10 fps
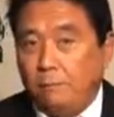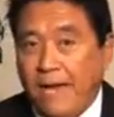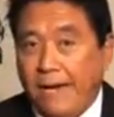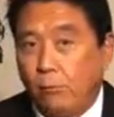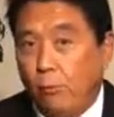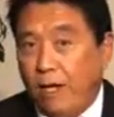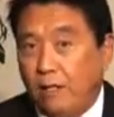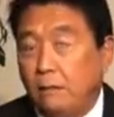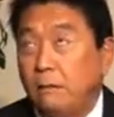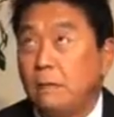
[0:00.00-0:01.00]
back
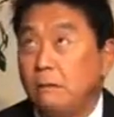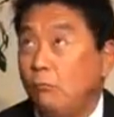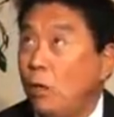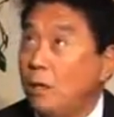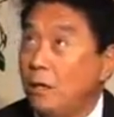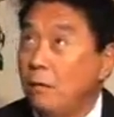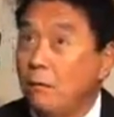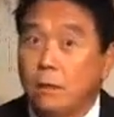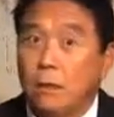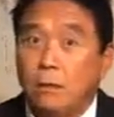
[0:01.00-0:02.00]
when, 1
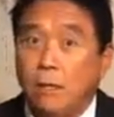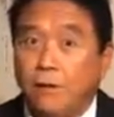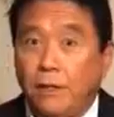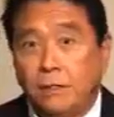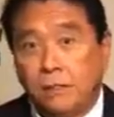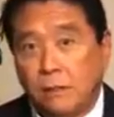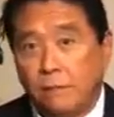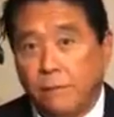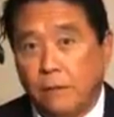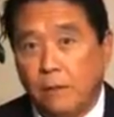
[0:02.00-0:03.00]
year ago, I think
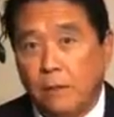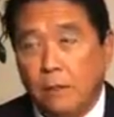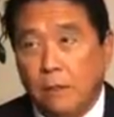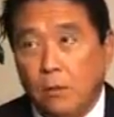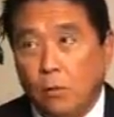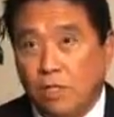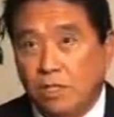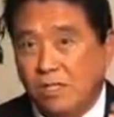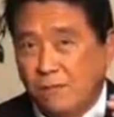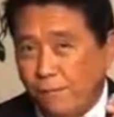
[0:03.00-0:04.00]
silver
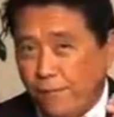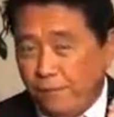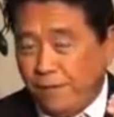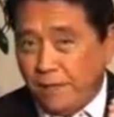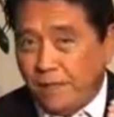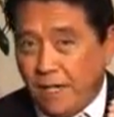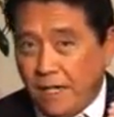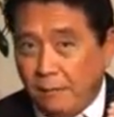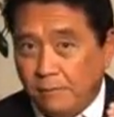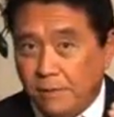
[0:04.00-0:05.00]
was 50
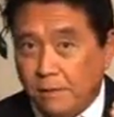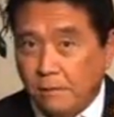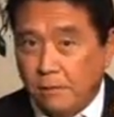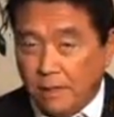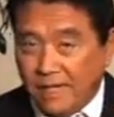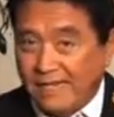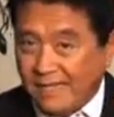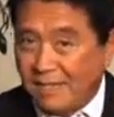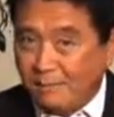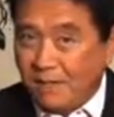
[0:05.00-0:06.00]
times
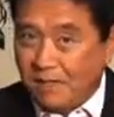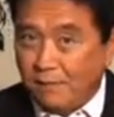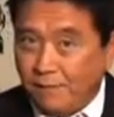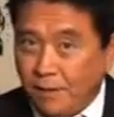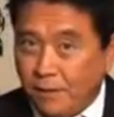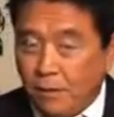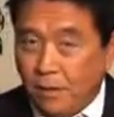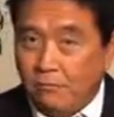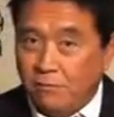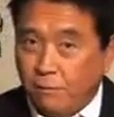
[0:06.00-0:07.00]
less expensive than
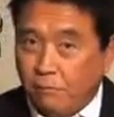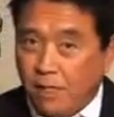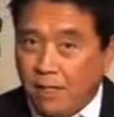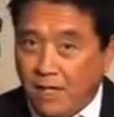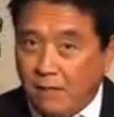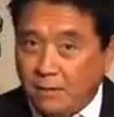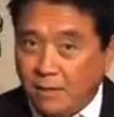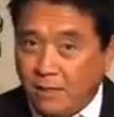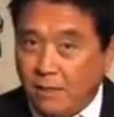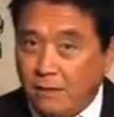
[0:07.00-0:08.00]
gold. And for 1
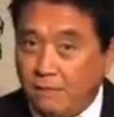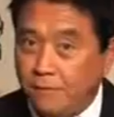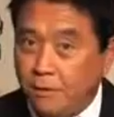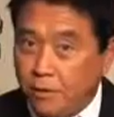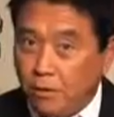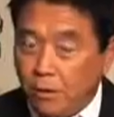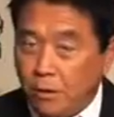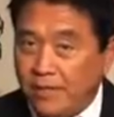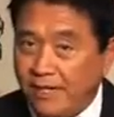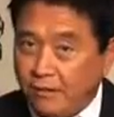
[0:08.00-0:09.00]
ounce of
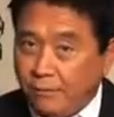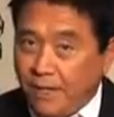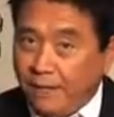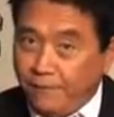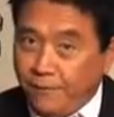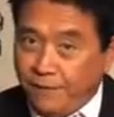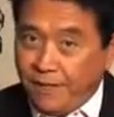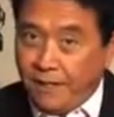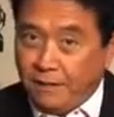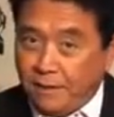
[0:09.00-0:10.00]
gold, I could buy
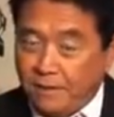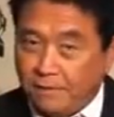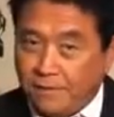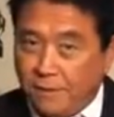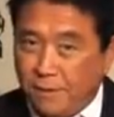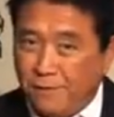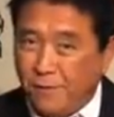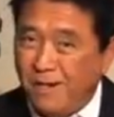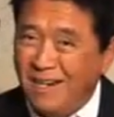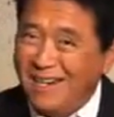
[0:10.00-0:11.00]
50 ounces of
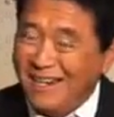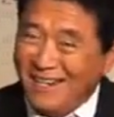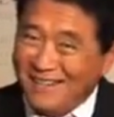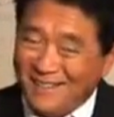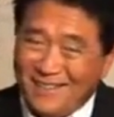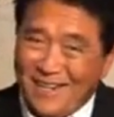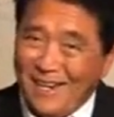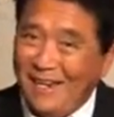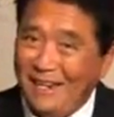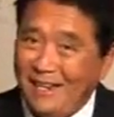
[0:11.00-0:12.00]
silver.
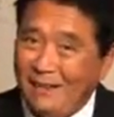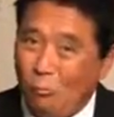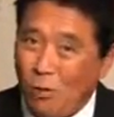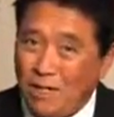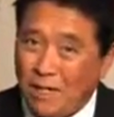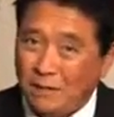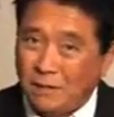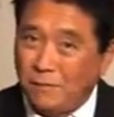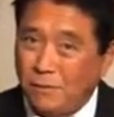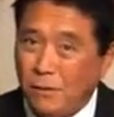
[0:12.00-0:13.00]
Today, 1
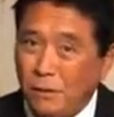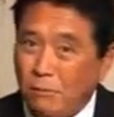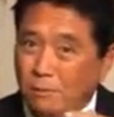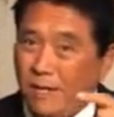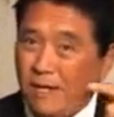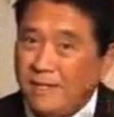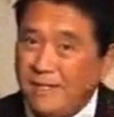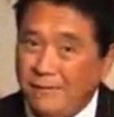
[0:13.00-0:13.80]
ounce of gold will buy